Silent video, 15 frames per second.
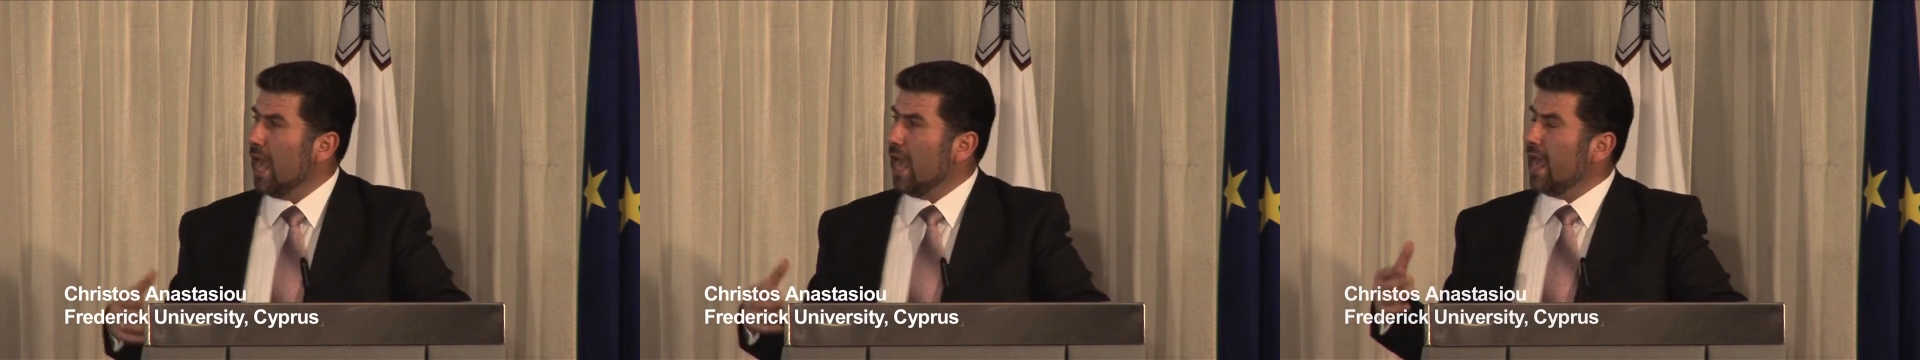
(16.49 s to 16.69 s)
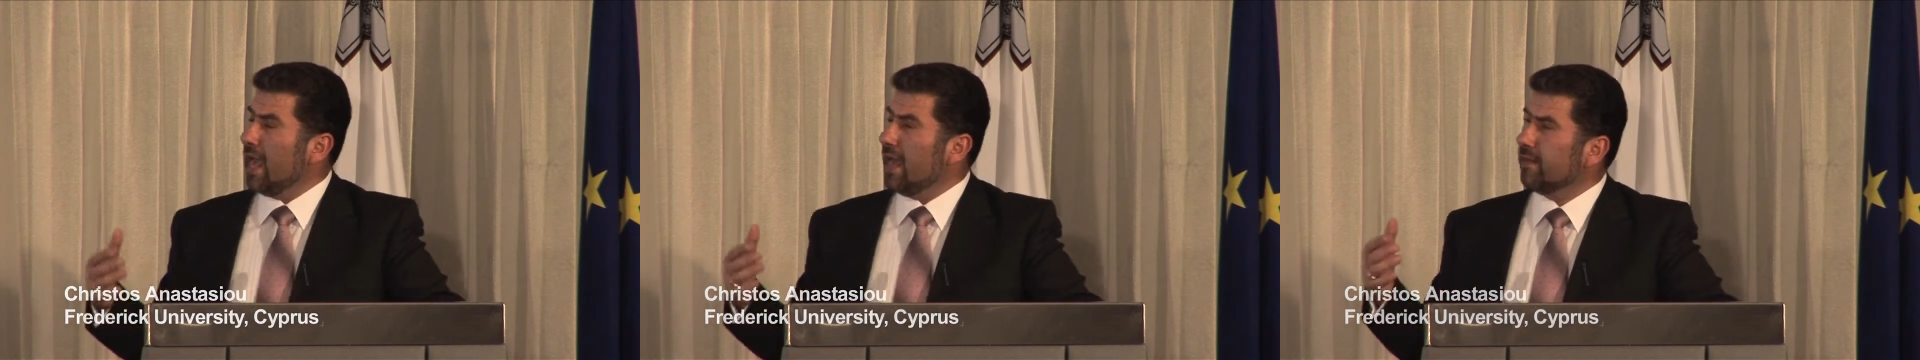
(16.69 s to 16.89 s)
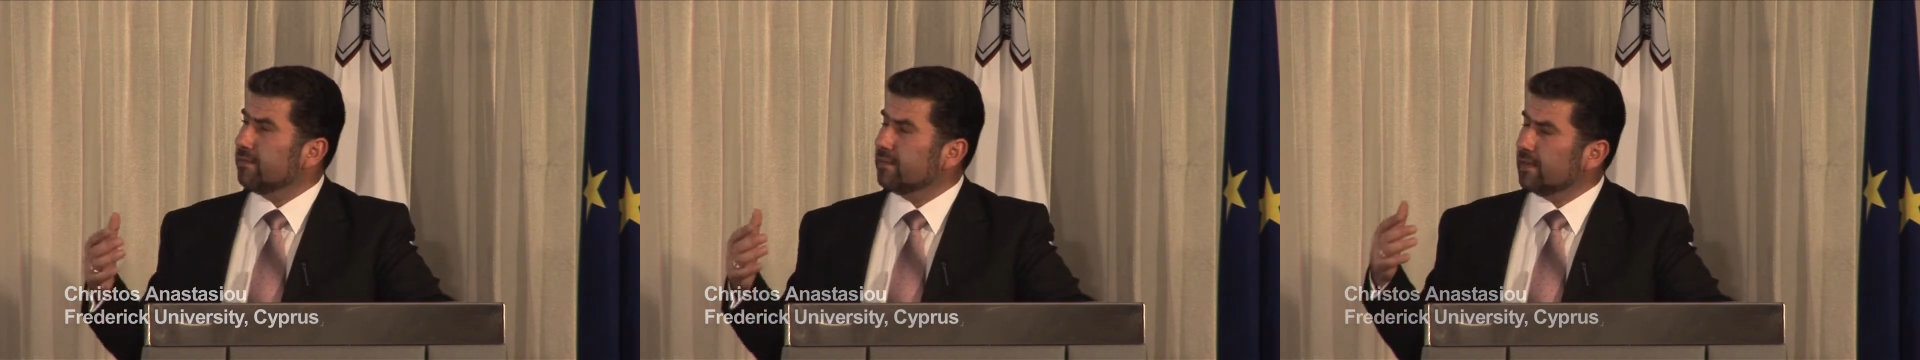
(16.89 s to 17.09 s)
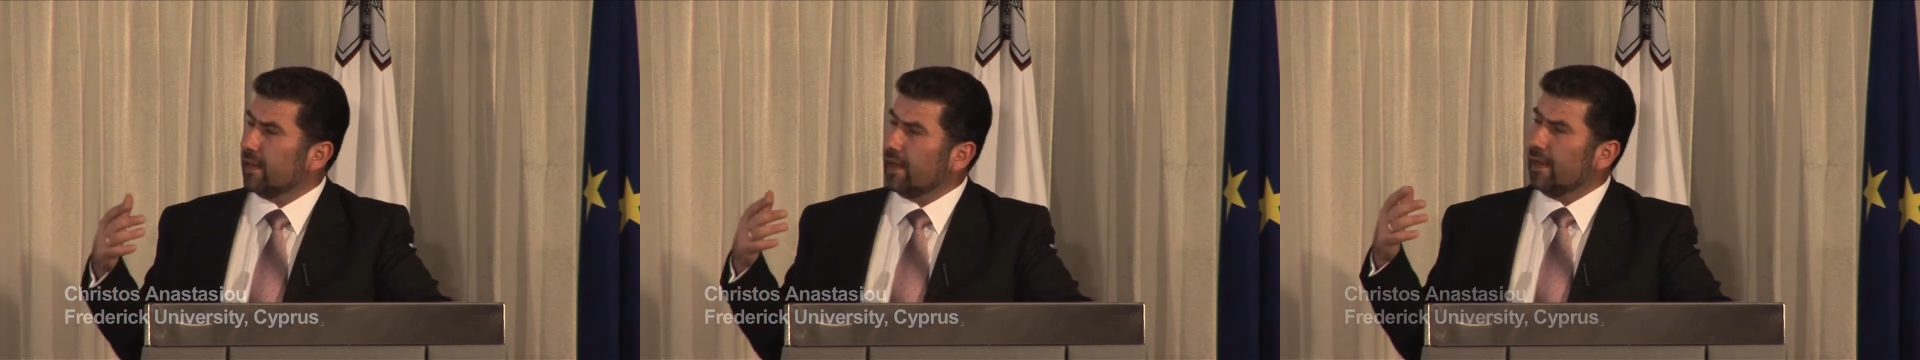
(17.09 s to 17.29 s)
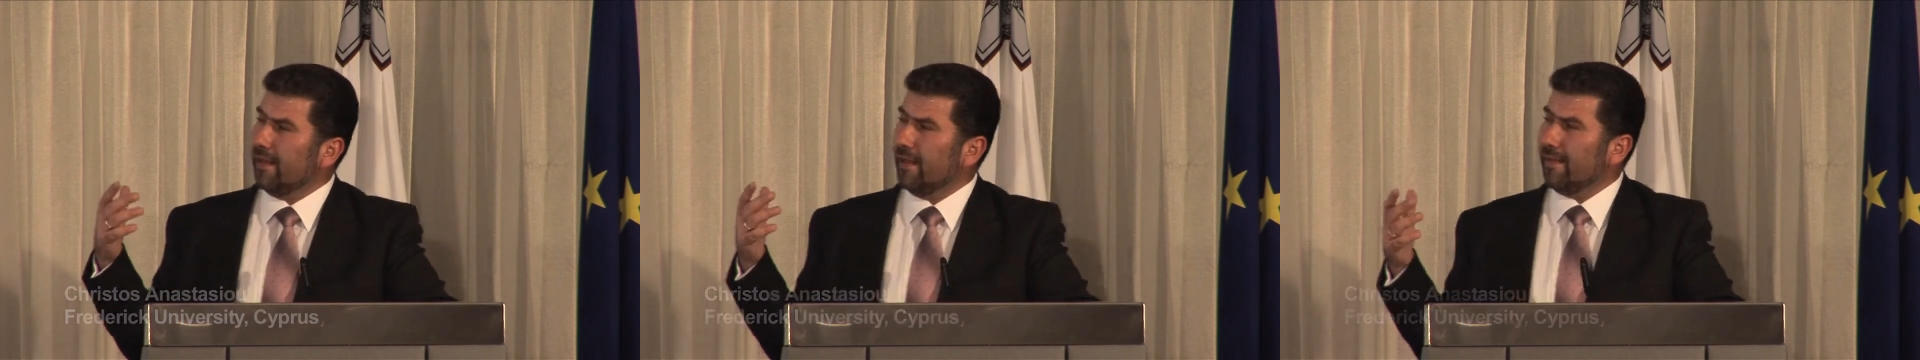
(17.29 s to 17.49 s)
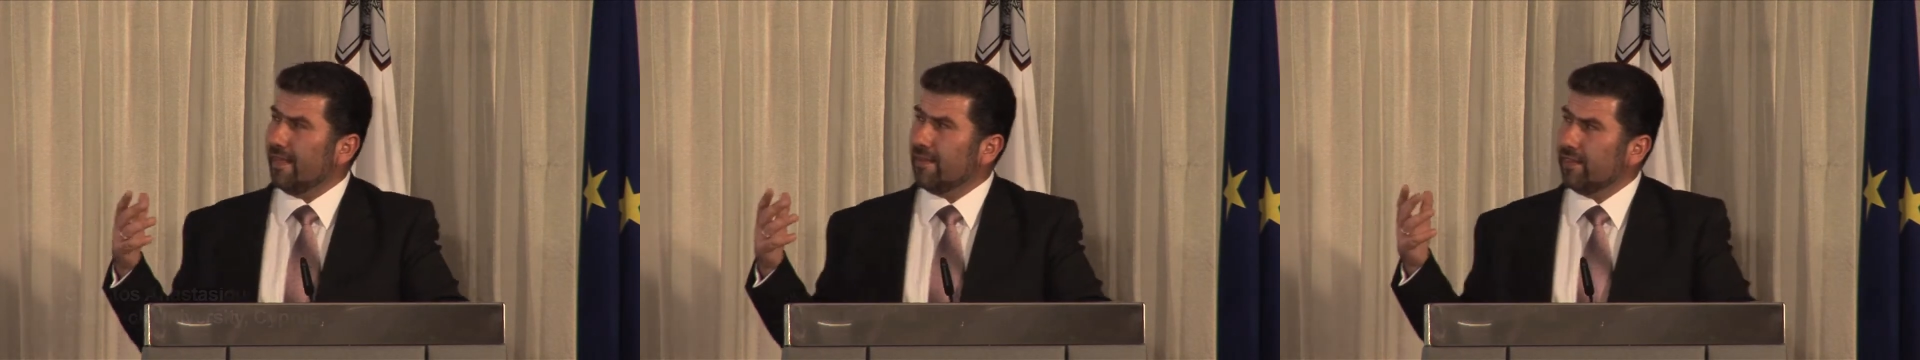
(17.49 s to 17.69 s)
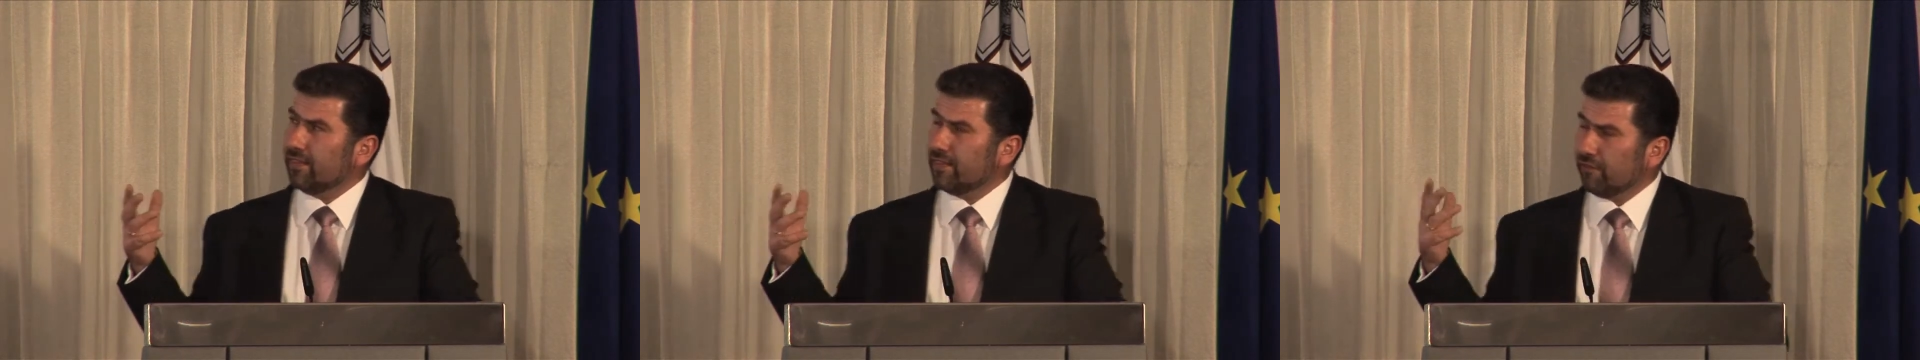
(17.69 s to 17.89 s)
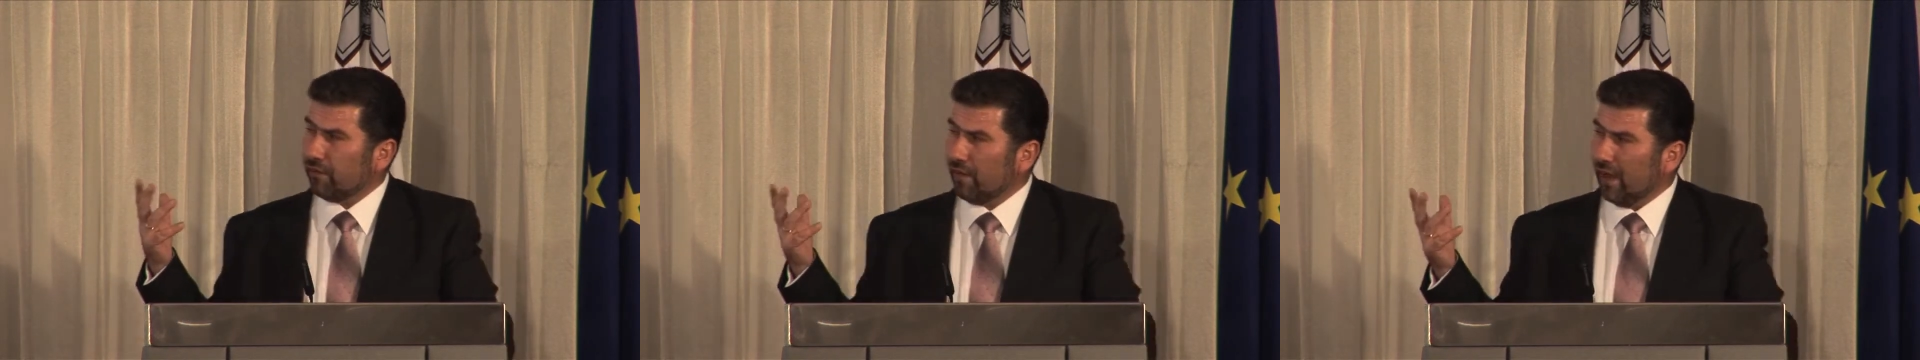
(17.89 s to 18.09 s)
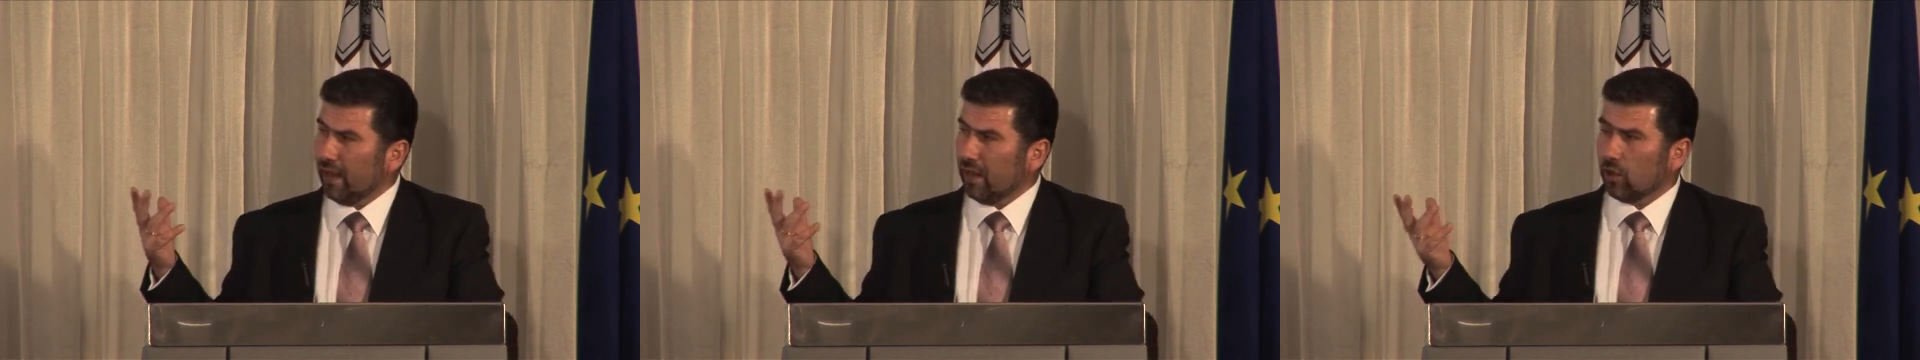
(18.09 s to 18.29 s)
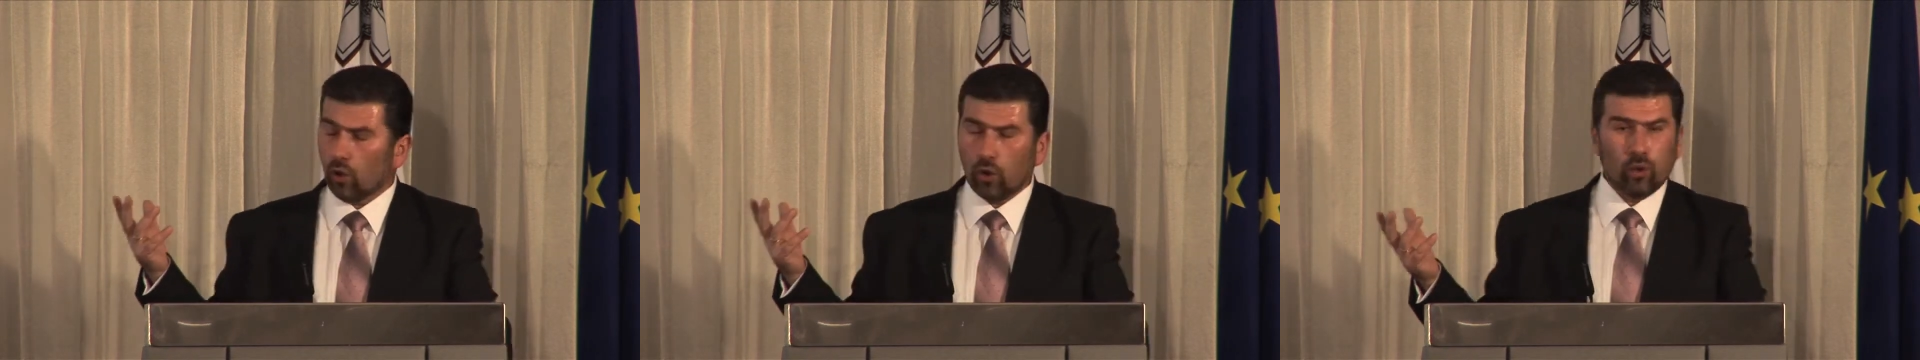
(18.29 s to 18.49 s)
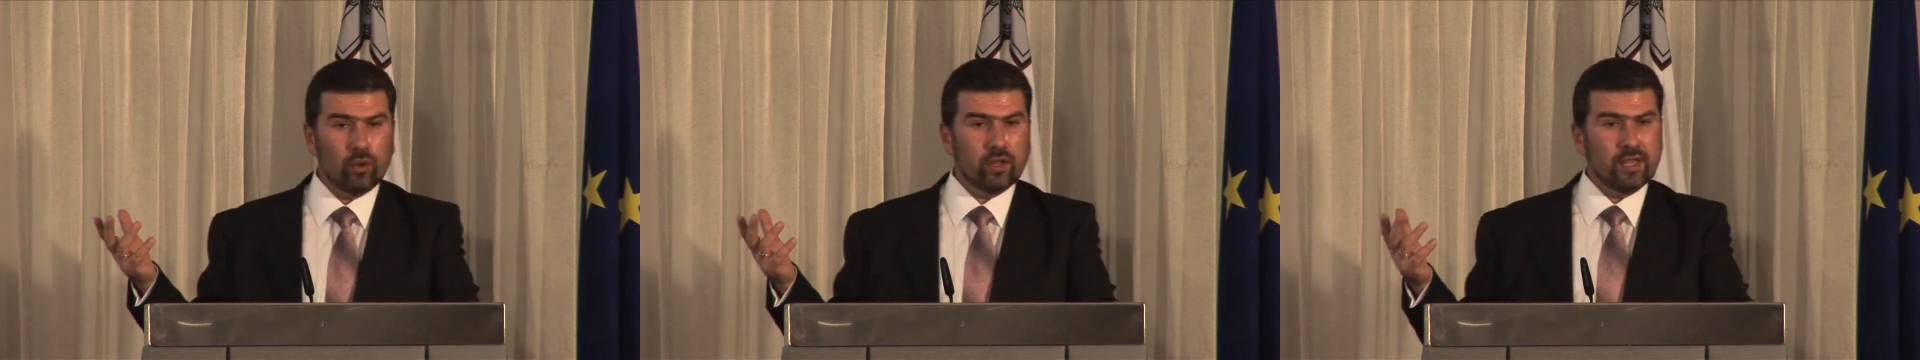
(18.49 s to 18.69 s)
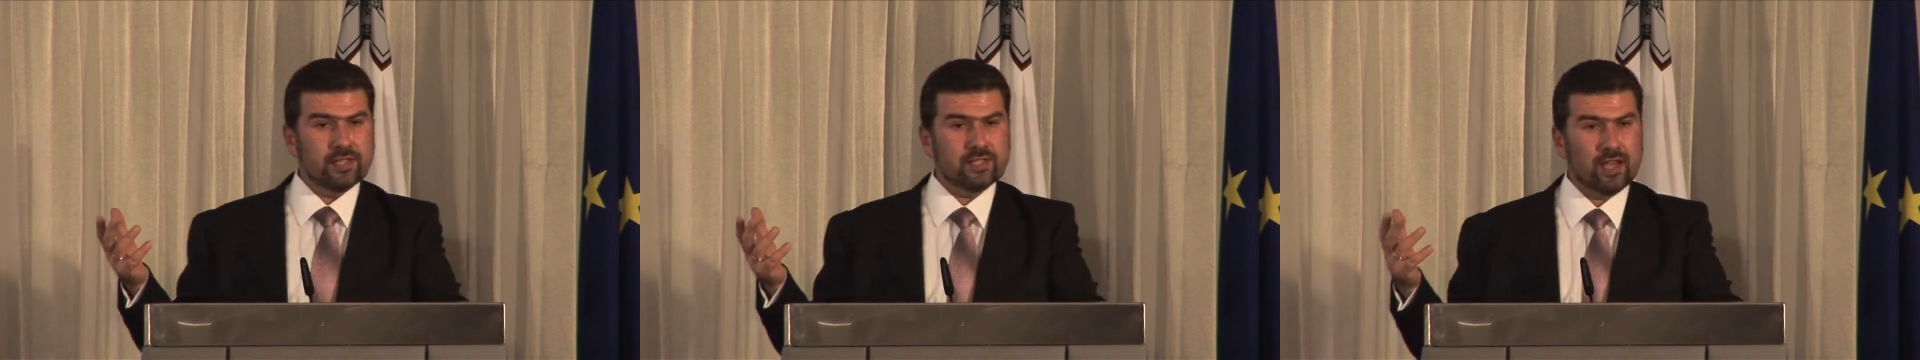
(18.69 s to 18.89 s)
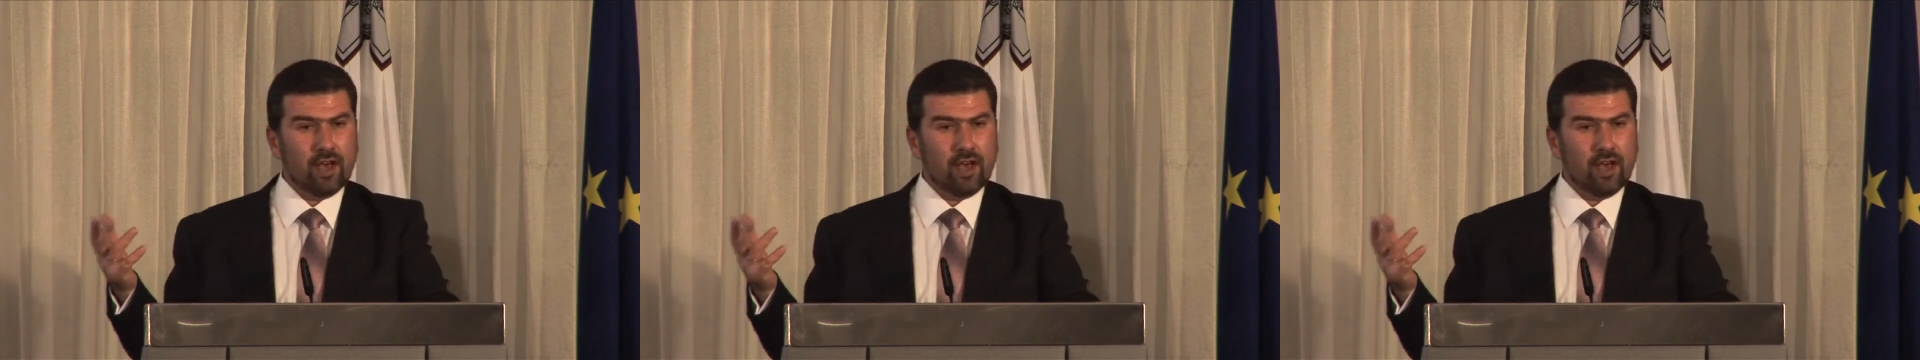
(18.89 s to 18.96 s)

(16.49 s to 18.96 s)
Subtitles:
And the final goal is,